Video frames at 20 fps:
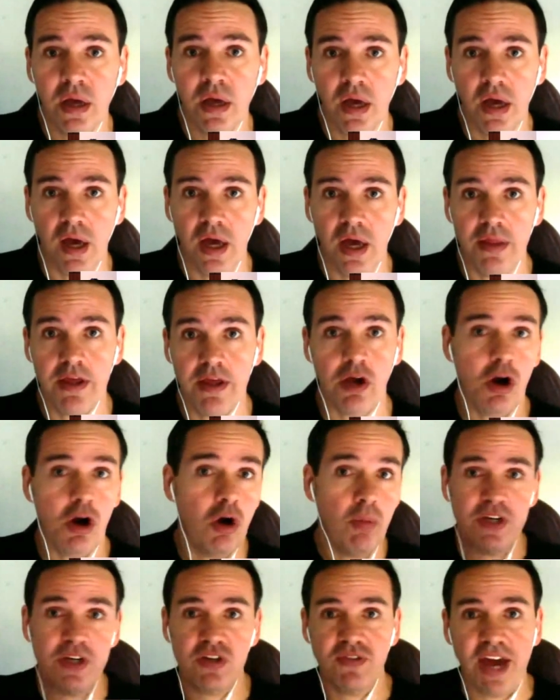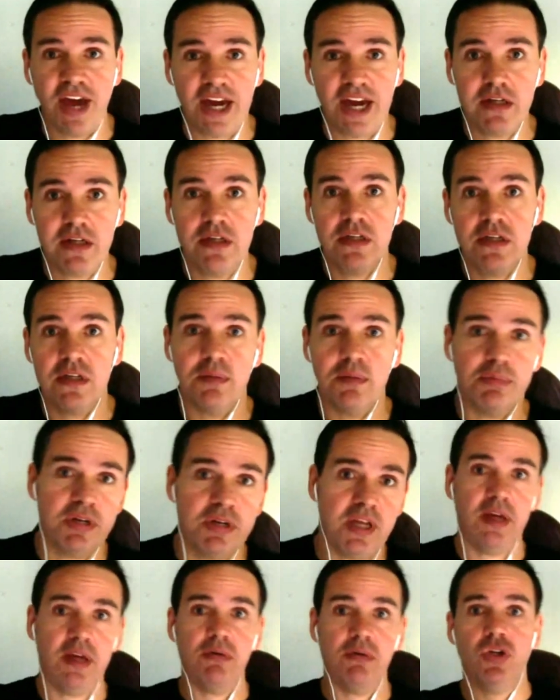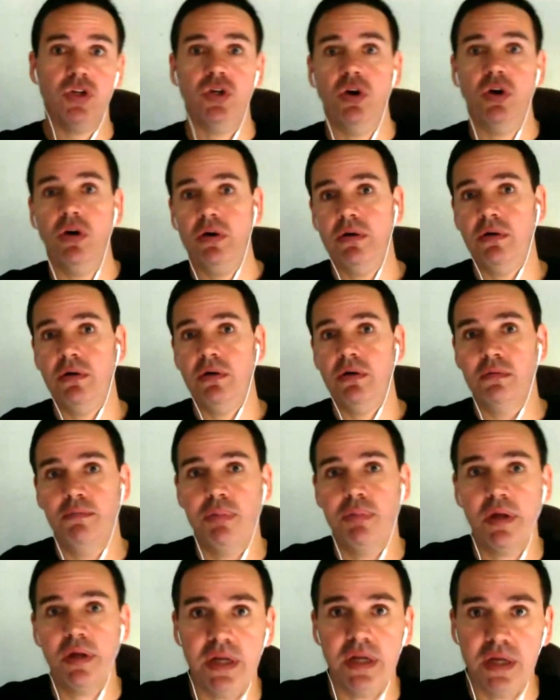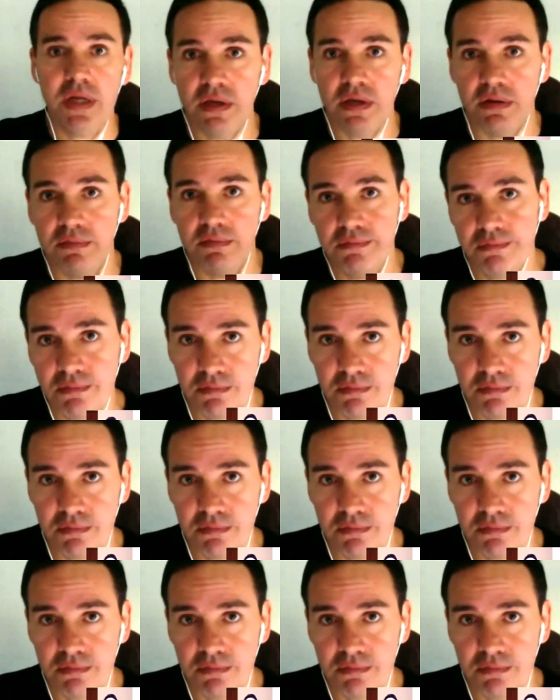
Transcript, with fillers: and they got a whole bunch of actors to pretend they were shot and bleeding and